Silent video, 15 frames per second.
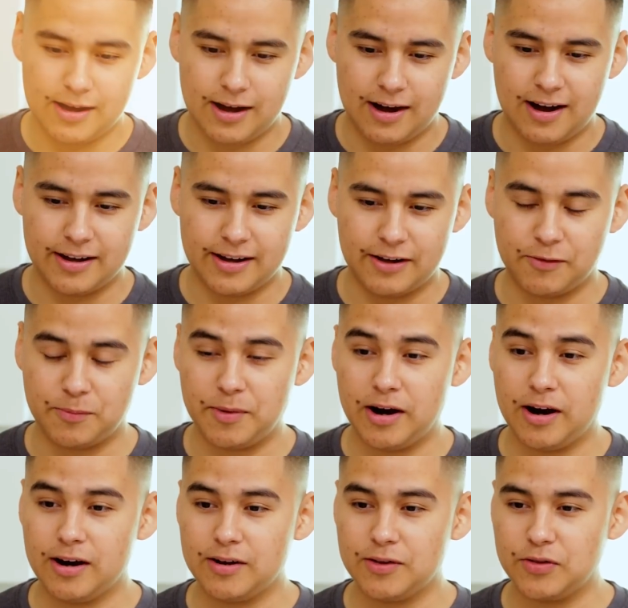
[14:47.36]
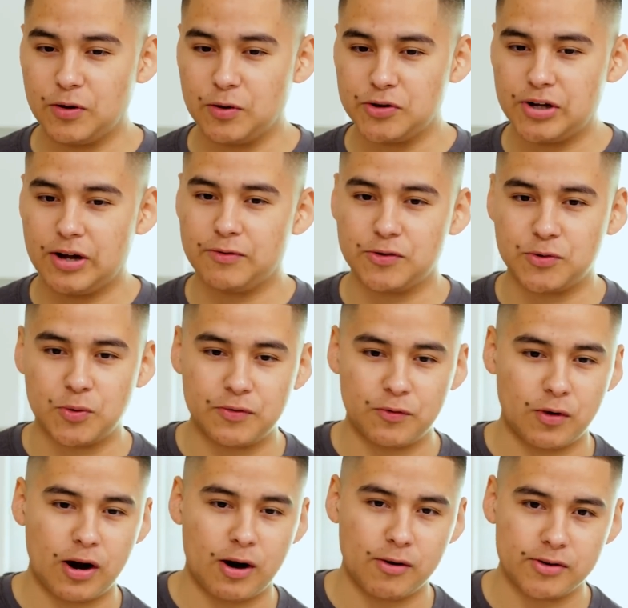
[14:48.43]
yeah, from there they were dropped for
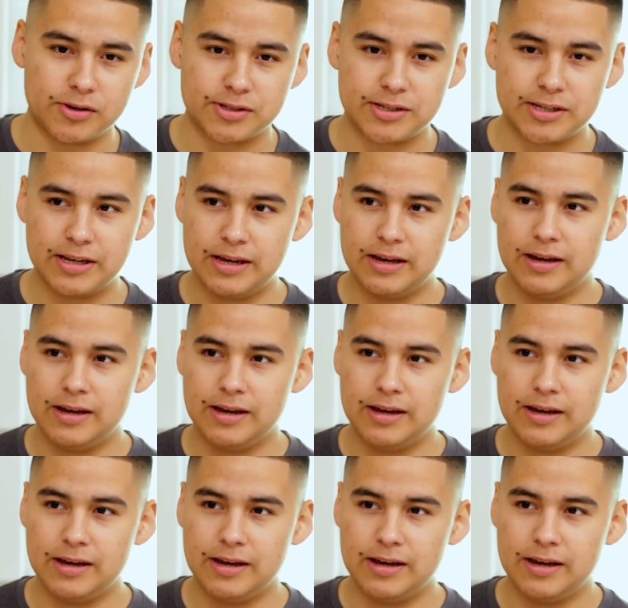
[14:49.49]
24 hours.